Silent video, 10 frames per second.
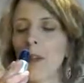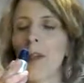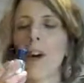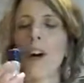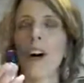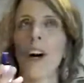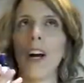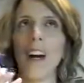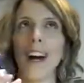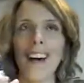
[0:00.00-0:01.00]
Oh
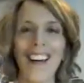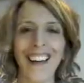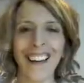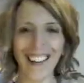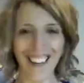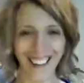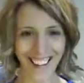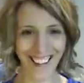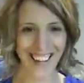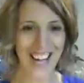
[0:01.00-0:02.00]

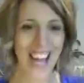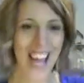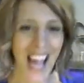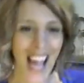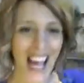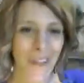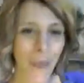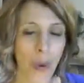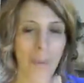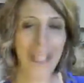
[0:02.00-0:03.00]
yeah.
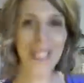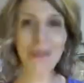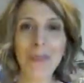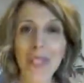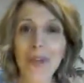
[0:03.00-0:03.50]
And what makes them so